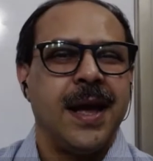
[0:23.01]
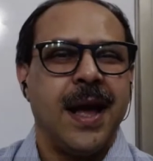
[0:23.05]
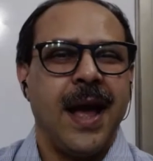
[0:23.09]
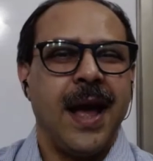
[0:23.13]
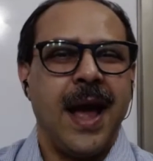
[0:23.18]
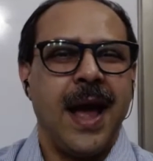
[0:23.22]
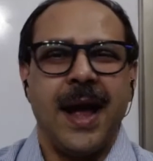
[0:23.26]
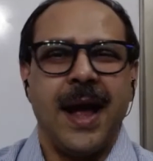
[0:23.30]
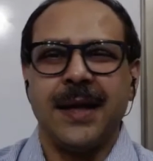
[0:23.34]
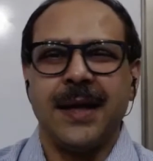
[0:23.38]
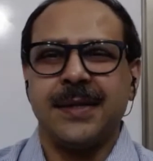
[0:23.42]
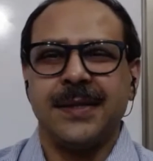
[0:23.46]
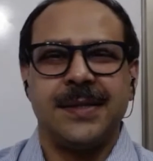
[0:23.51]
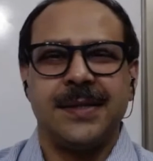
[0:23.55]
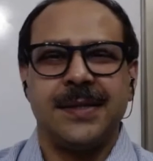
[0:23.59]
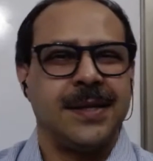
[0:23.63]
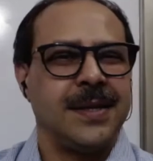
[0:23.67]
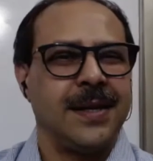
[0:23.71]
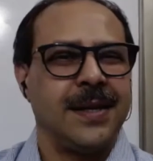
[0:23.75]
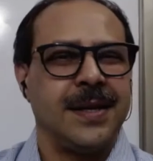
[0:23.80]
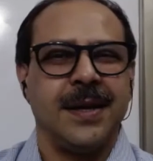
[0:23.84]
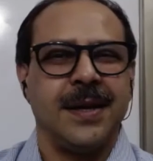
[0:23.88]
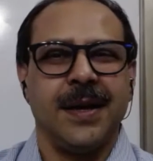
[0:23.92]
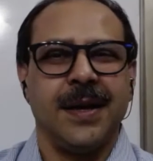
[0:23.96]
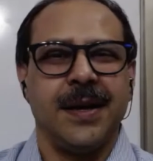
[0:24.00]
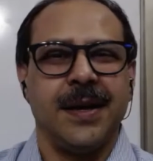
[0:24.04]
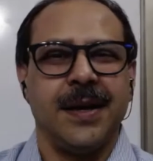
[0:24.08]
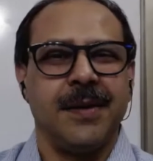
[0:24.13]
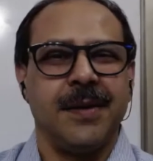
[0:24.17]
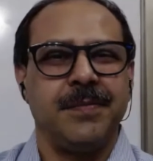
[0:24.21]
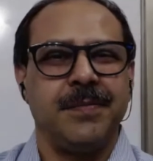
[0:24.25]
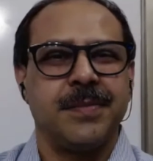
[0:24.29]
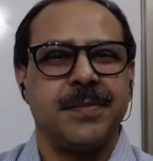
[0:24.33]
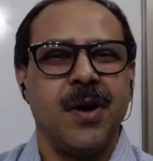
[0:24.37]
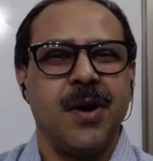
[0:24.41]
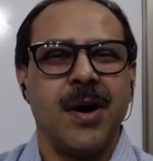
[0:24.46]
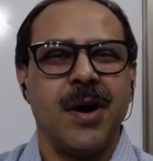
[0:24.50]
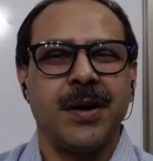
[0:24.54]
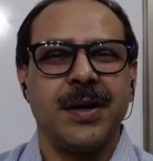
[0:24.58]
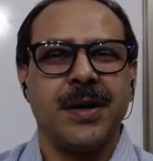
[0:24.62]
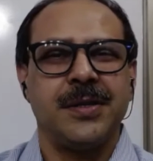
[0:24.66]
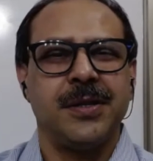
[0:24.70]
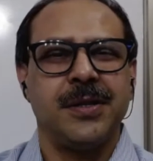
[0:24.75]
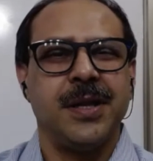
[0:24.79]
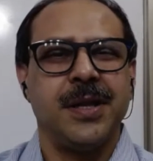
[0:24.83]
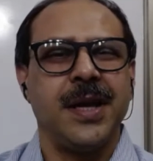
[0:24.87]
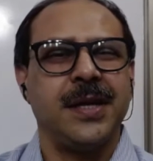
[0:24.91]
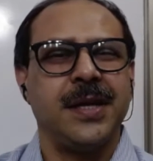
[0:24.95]
And
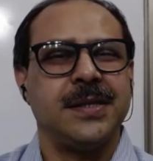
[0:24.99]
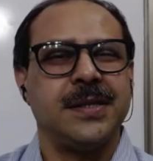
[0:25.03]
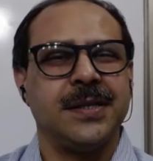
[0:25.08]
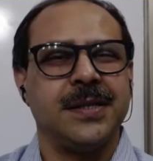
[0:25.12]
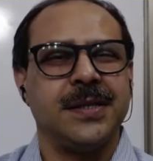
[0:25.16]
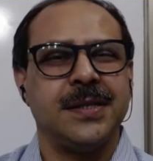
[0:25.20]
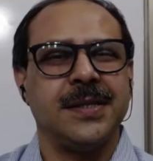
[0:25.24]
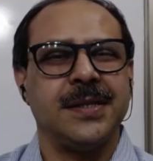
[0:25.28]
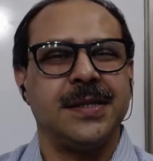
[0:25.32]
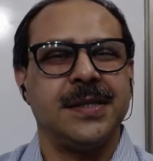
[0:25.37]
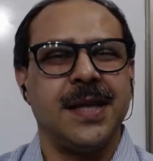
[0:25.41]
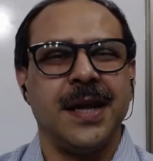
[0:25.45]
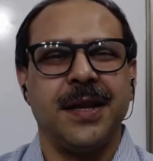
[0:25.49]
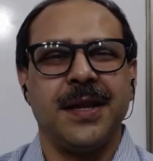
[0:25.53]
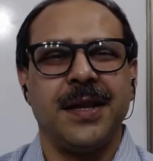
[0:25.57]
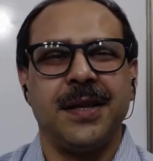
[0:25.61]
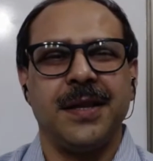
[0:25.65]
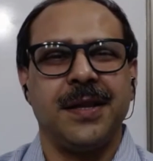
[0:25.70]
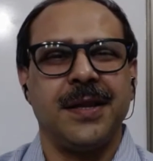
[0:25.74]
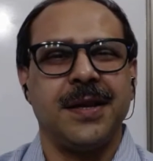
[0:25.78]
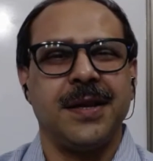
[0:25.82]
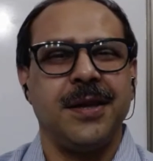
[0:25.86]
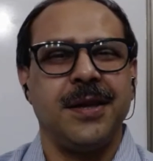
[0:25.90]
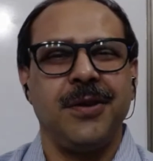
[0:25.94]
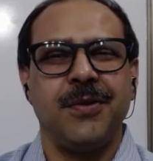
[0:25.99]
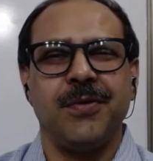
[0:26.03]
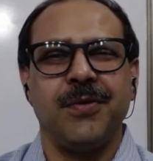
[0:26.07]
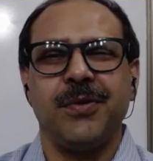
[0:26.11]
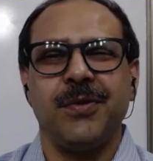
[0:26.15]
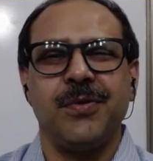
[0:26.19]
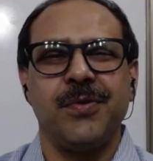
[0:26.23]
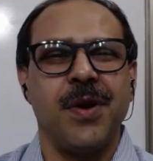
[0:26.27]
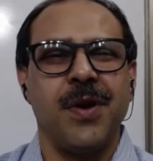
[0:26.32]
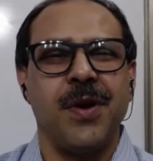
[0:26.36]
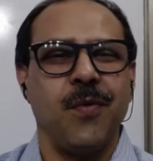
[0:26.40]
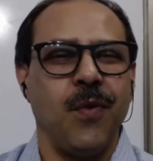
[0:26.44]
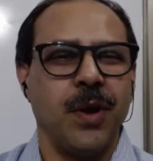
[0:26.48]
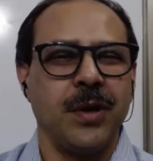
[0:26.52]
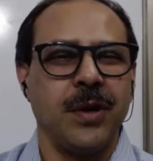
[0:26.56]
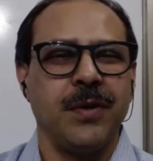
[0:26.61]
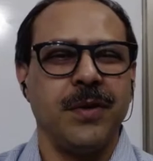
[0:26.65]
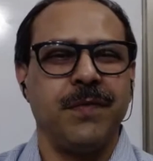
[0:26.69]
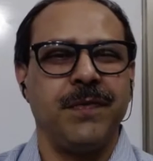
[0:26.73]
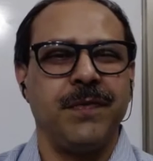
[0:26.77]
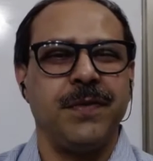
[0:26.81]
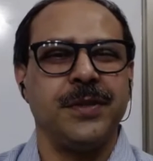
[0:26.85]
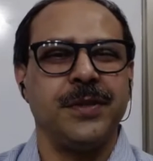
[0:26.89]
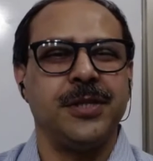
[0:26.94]
congratulations that you do a
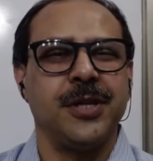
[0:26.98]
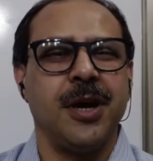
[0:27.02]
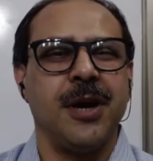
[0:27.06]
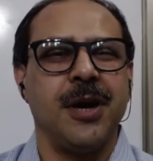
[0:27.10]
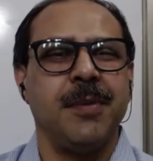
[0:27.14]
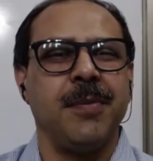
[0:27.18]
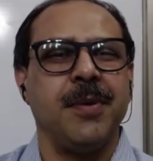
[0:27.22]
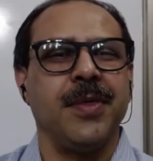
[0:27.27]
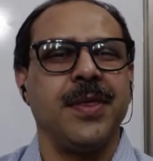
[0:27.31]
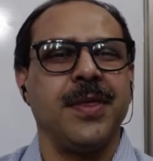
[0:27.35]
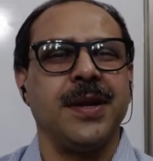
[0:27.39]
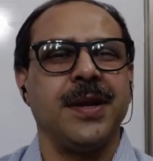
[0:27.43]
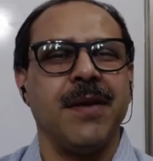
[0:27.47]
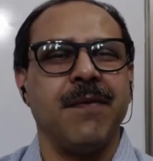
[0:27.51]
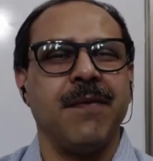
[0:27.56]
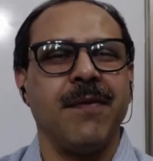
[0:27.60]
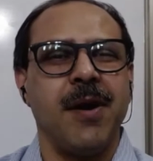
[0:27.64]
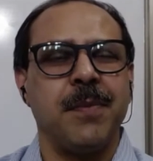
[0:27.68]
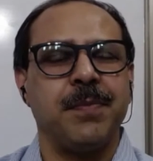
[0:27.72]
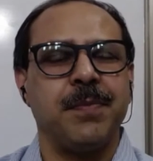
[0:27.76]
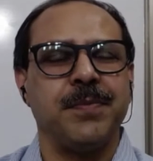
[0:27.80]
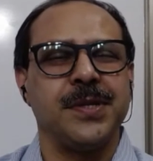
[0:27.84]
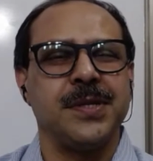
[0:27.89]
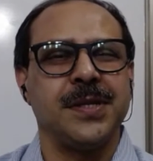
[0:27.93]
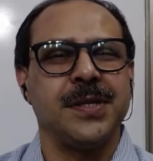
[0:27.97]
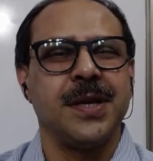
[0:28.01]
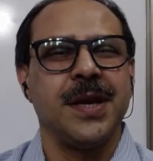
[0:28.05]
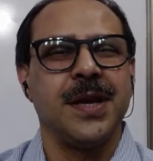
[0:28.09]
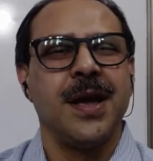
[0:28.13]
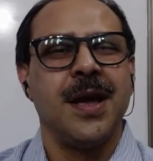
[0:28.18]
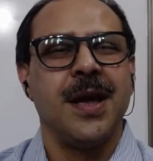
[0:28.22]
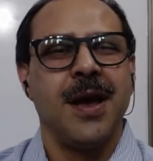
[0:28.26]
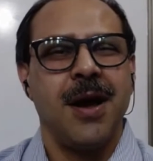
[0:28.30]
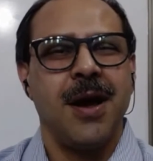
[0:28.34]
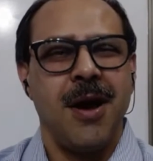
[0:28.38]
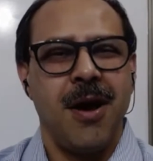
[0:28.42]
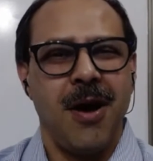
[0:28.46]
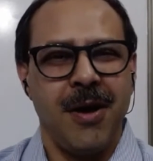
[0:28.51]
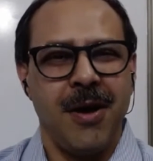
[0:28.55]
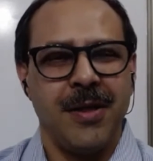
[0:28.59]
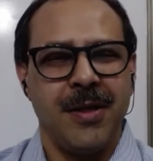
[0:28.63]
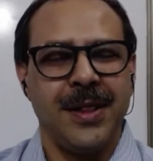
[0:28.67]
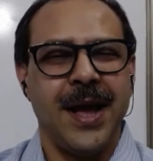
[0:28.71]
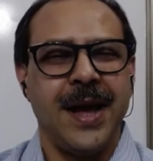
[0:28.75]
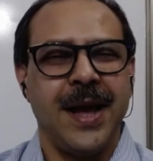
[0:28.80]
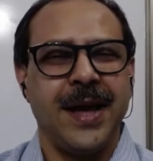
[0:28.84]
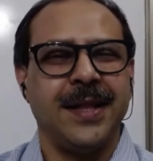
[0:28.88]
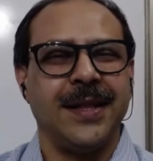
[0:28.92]
wonderful job on the DevOps
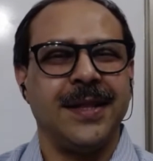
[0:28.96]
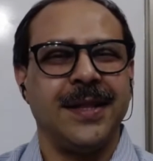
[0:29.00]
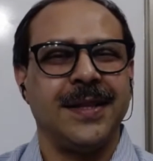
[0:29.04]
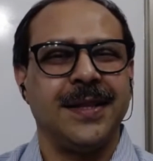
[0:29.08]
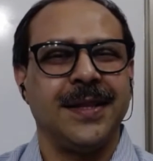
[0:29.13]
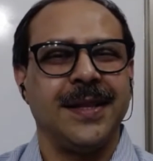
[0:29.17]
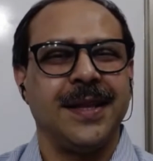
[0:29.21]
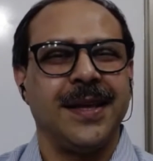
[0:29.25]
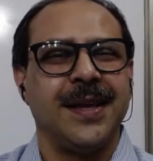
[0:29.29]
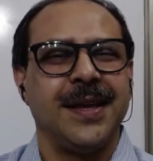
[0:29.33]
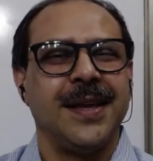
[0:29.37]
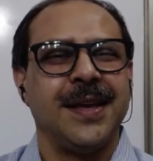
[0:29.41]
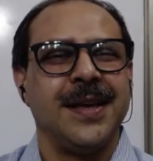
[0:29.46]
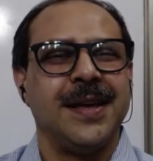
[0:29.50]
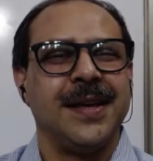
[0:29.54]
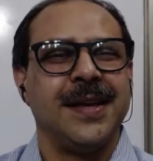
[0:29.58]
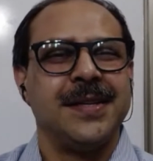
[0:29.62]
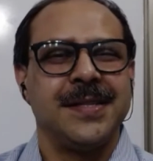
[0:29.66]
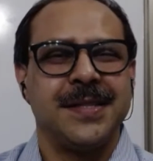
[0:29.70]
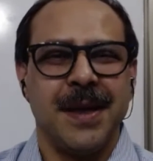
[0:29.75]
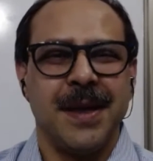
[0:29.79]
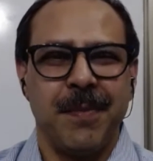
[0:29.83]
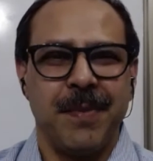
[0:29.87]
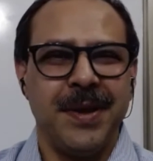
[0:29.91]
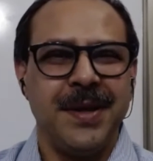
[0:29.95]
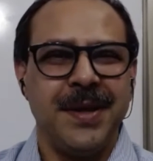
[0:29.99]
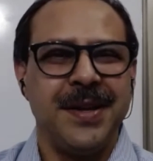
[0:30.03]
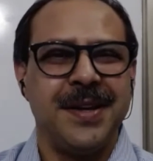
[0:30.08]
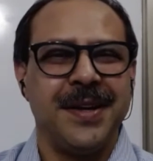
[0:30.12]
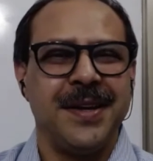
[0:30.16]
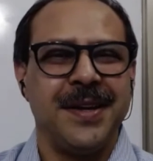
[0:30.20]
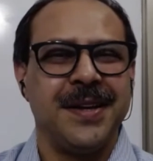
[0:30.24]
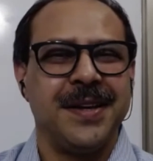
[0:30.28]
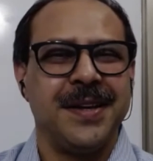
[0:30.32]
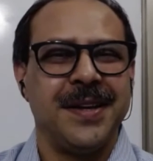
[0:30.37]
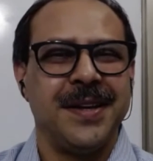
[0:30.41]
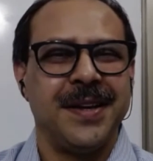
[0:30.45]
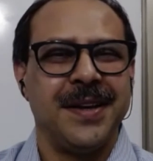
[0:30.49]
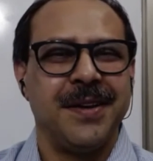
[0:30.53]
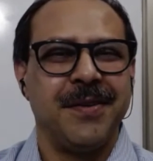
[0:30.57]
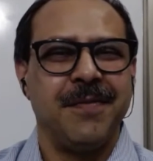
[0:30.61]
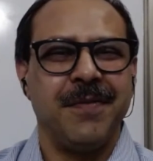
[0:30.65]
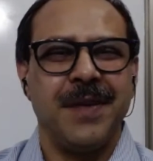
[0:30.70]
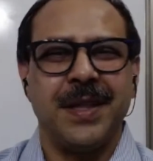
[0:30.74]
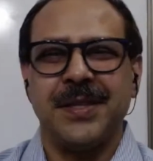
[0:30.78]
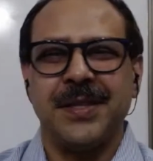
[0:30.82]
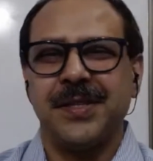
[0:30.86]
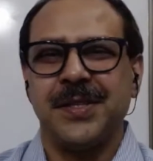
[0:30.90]
Online Summit
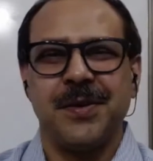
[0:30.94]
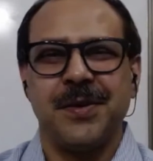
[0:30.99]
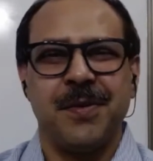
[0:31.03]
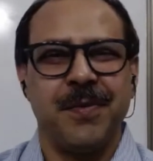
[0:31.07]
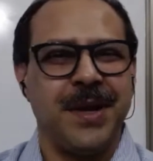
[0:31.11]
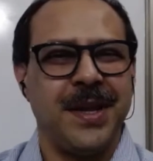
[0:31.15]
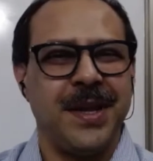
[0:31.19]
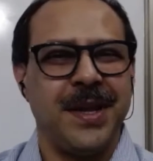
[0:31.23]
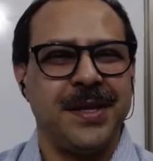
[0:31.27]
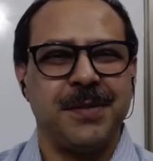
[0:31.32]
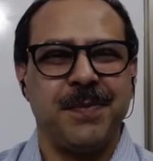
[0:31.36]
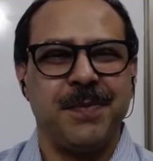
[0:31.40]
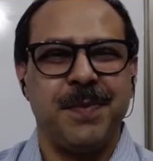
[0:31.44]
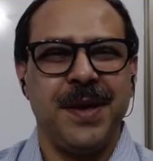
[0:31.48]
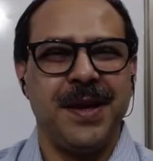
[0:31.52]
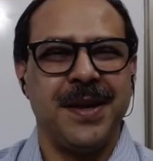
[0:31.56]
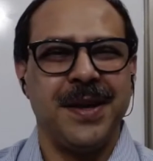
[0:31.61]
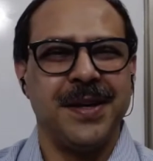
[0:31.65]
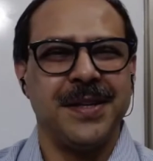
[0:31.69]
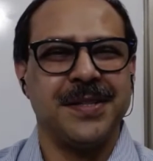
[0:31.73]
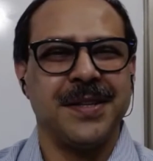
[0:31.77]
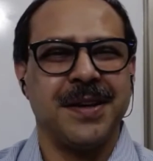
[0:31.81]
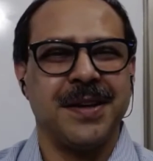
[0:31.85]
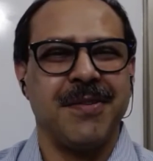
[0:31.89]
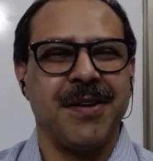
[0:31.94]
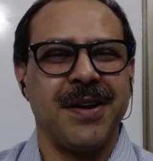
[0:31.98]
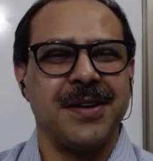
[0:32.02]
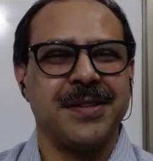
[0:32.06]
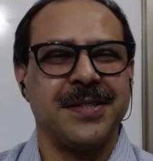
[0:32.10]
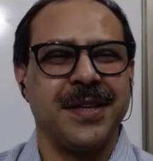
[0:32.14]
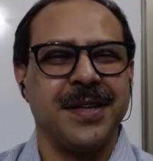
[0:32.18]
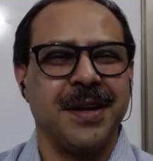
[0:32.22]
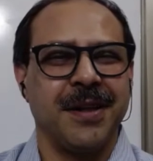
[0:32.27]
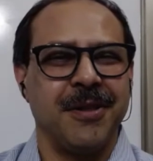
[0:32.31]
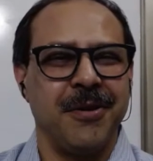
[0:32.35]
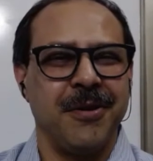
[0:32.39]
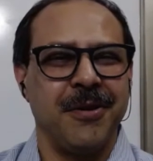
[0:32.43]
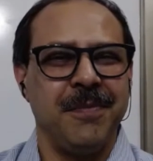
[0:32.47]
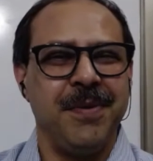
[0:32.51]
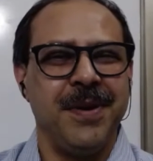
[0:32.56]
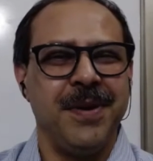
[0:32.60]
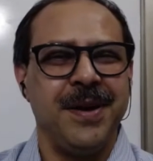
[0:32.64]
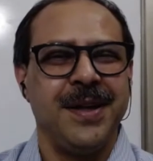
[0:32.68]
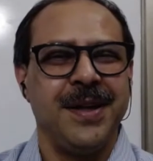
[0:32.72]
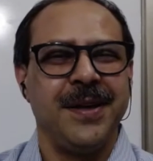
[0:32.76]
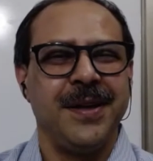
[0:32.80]
with so many speakers across the globe.